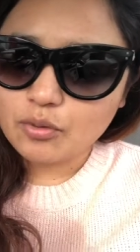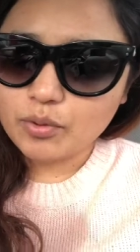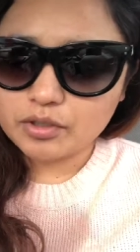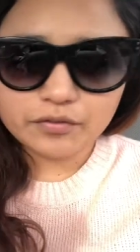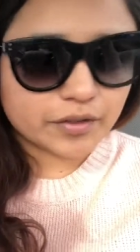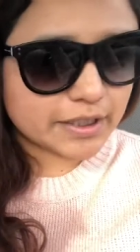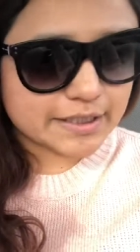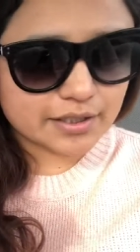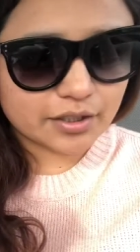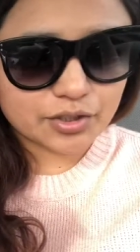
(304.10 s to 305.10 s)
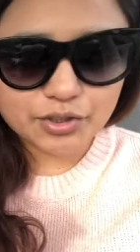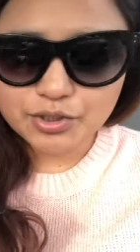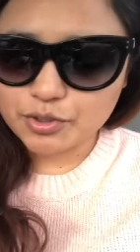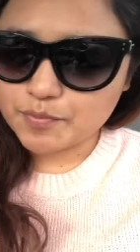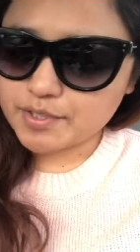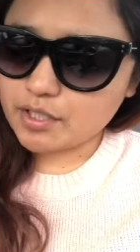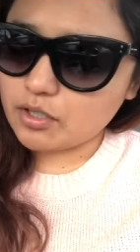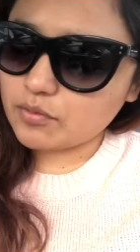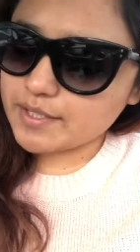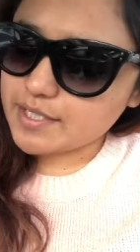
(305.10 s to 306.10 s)
one of their signature soups they
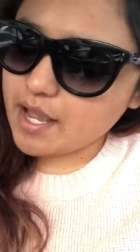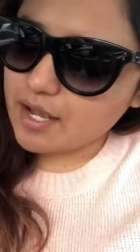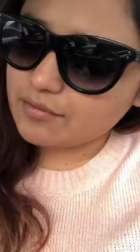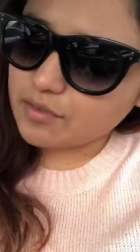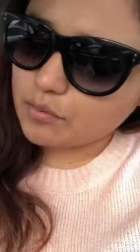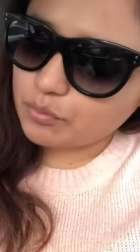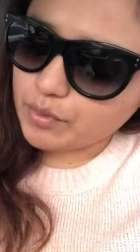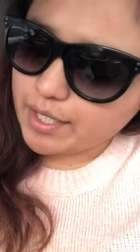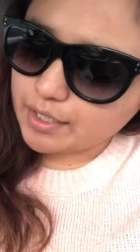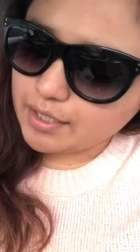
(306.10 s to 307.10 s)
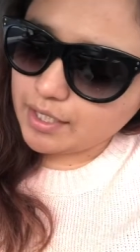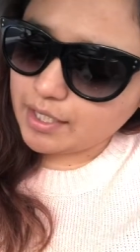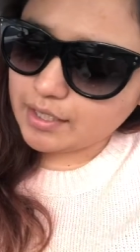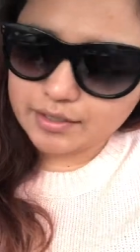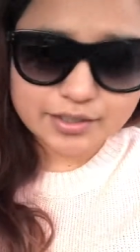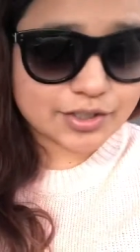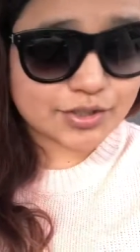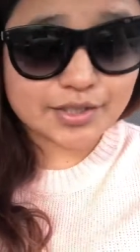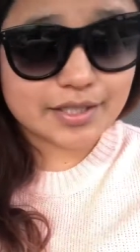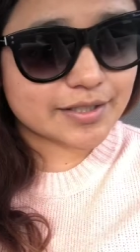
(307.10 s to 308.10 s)
always have ready and this just